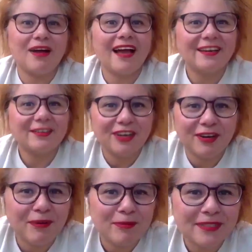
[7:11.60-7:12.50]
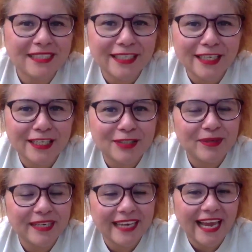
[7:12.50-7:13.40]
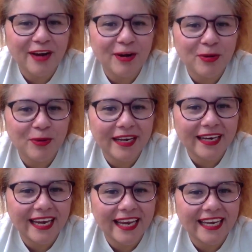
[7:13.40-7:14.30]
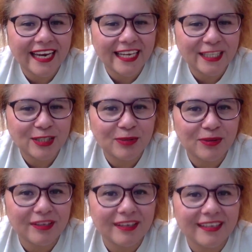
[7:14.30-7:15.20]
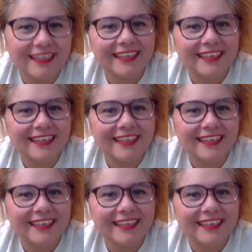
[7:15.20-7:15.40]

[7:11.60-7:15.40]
I don't know. I wasn't like doing heroin in high school.